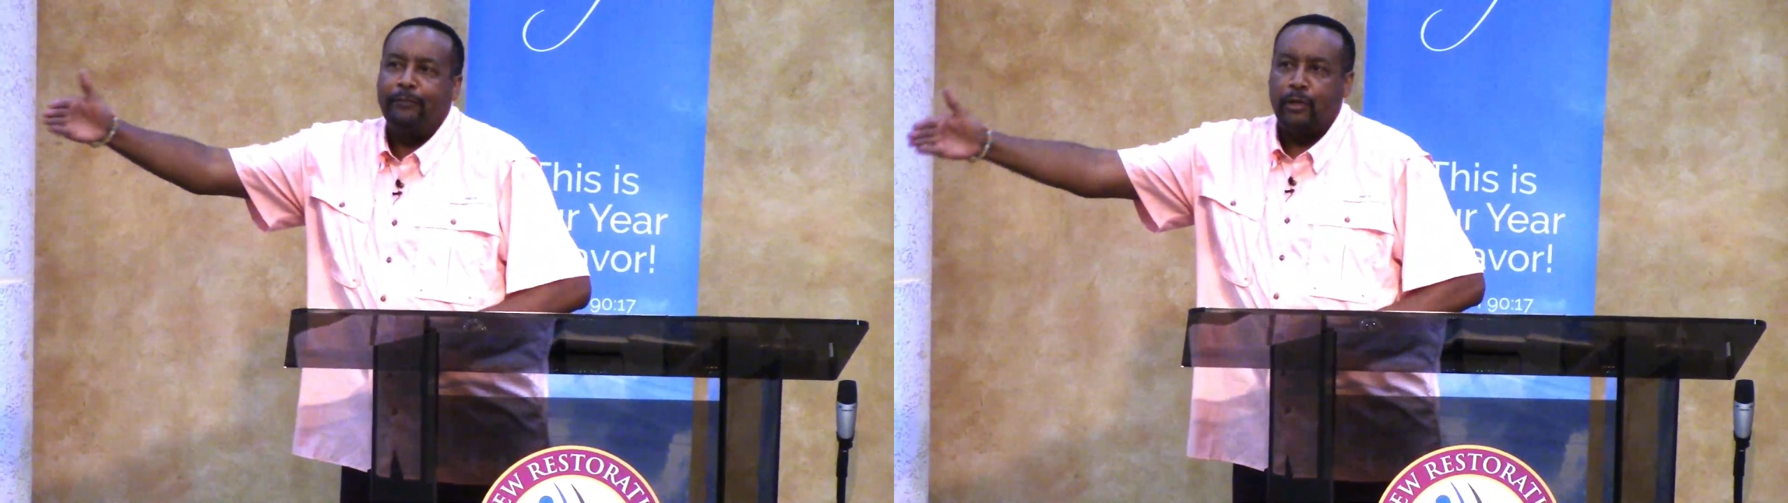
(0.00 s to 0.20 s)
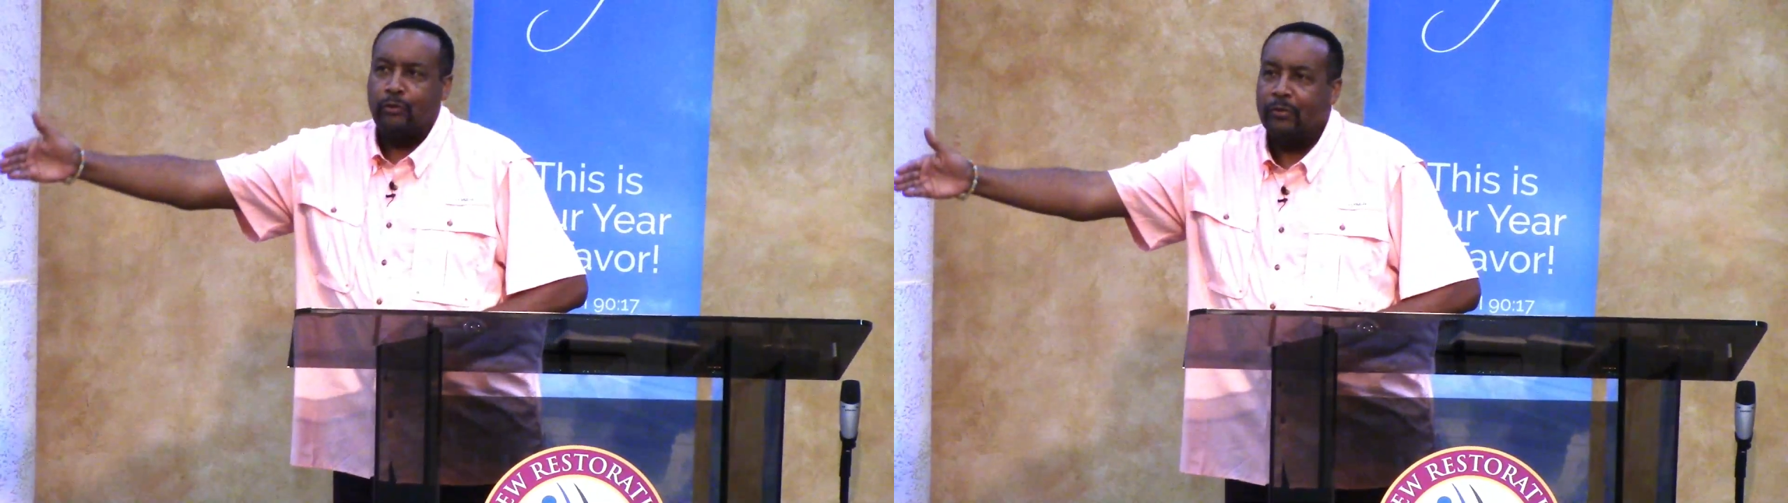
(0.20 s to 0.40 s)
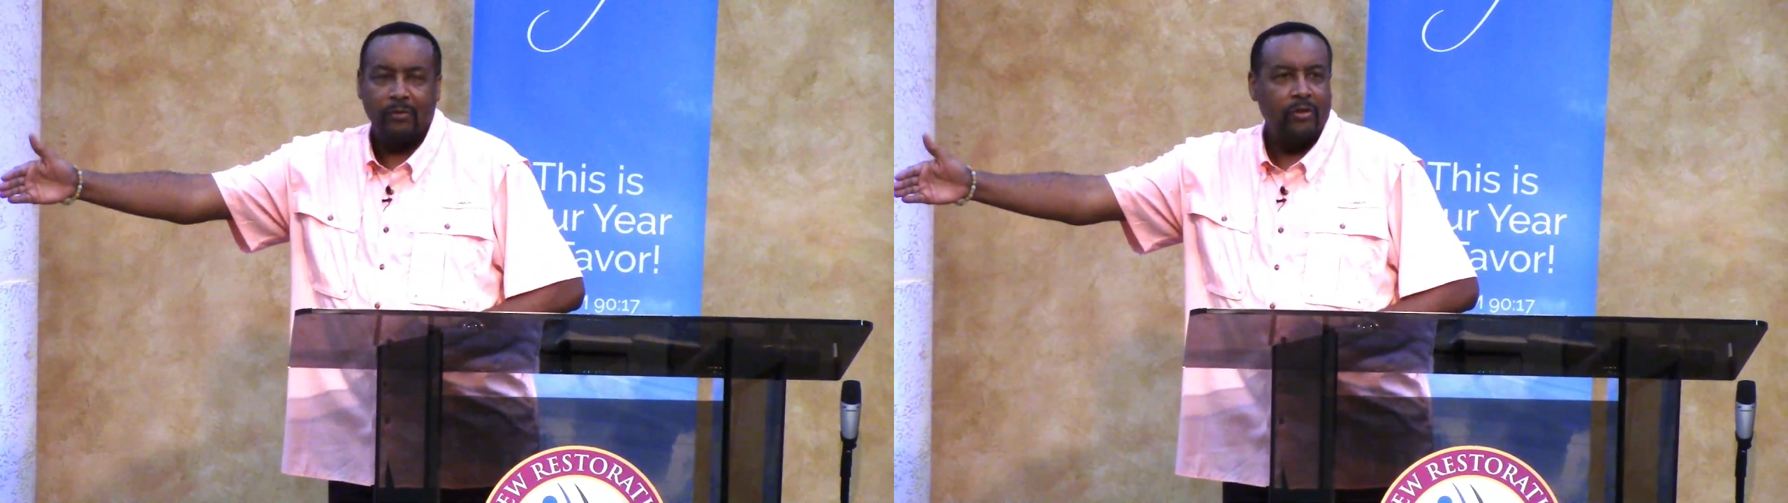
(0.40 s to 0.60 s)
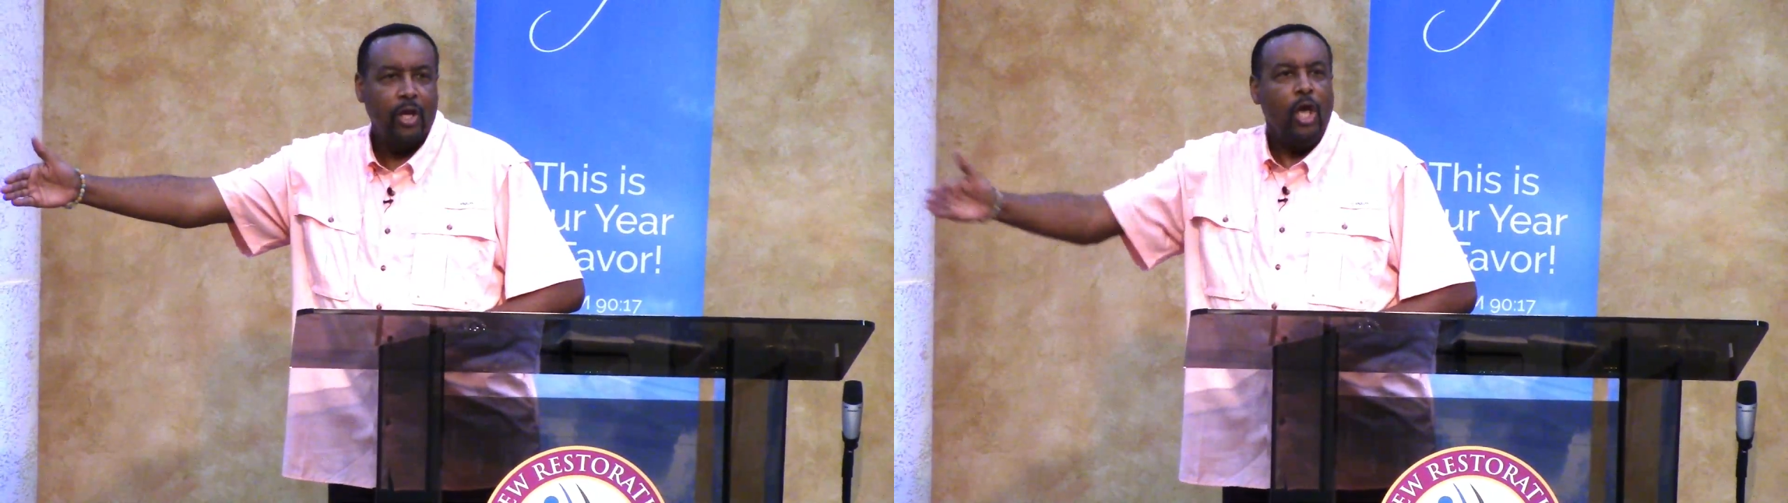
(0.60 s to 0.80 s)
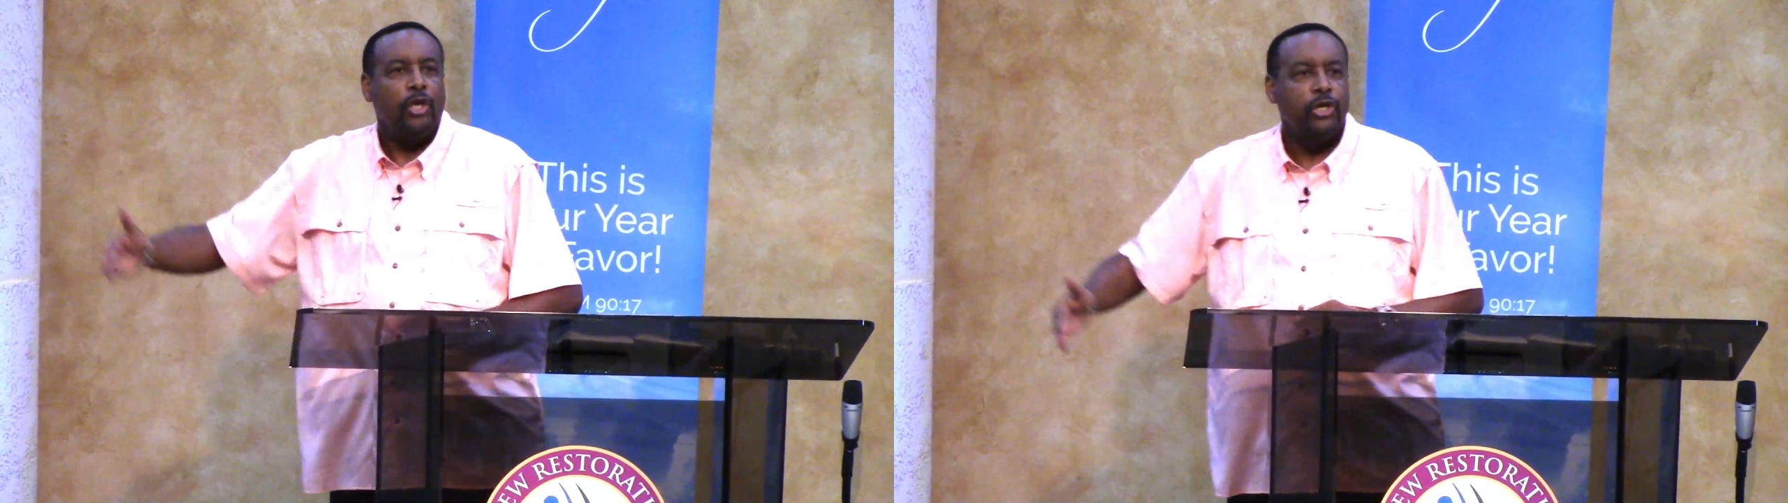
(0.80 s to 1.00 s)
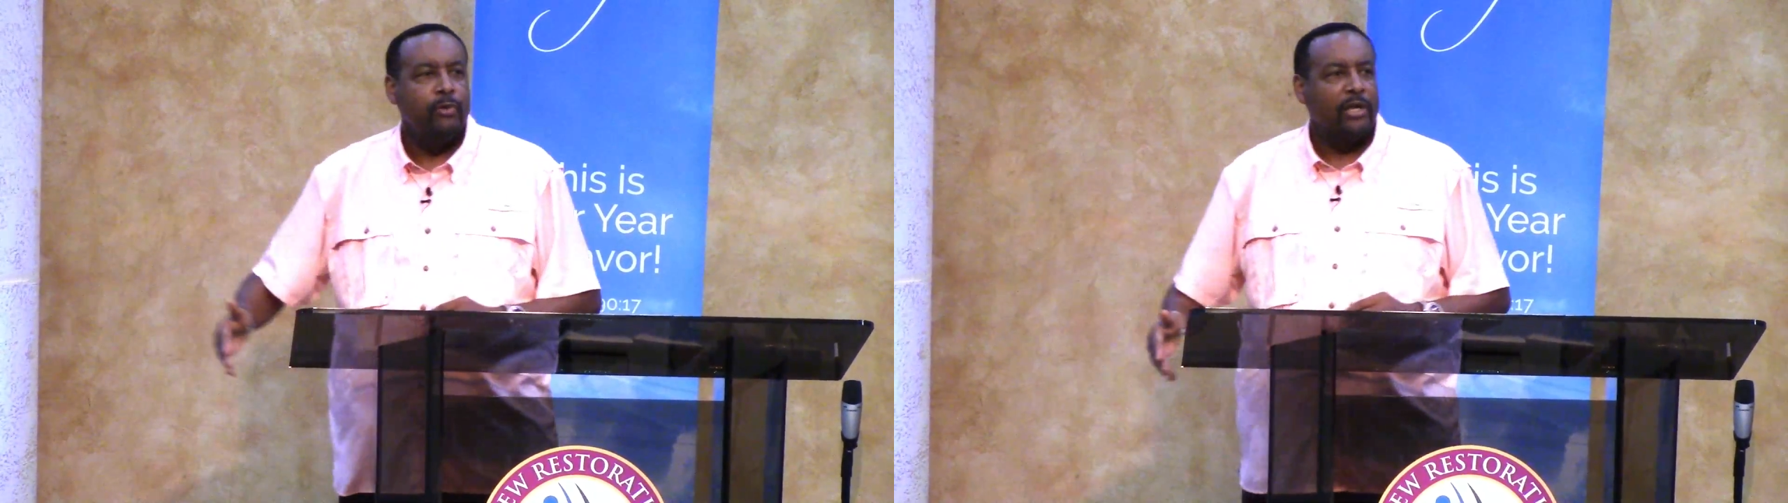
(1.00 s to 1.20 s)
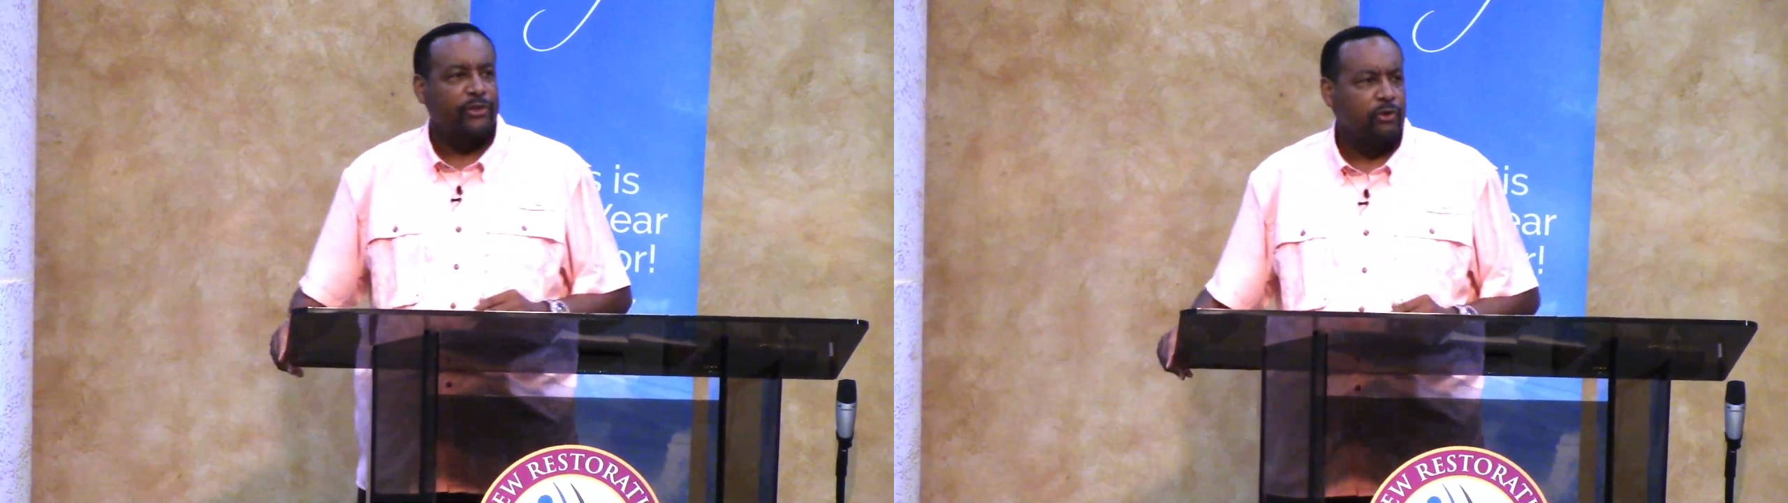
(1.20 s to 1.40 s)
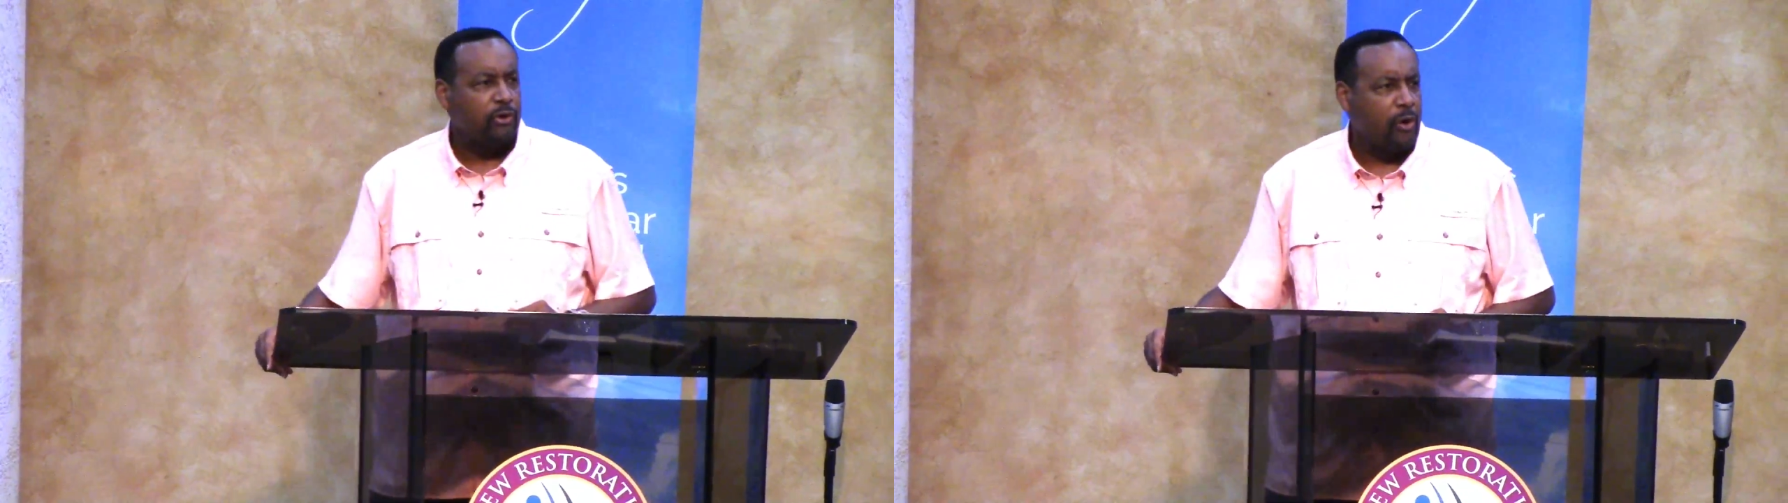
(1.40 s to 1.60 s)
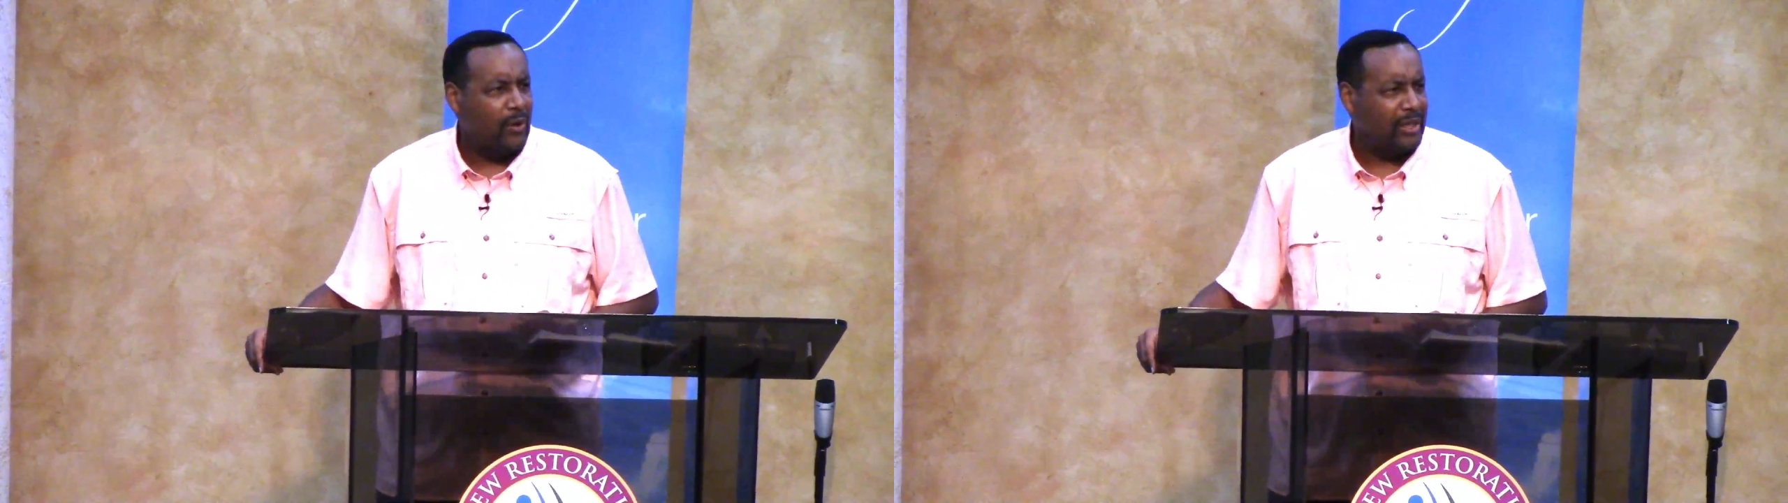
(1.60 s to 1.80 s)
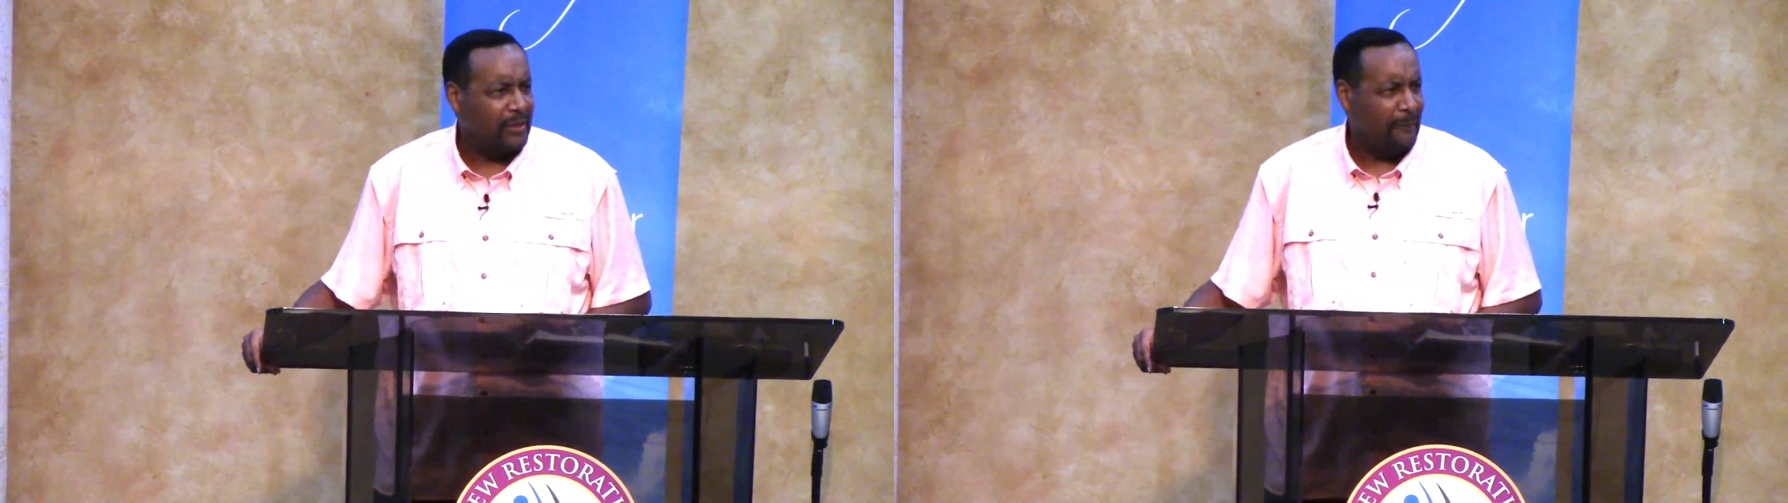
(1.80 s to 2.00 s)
you. You ain't through growing.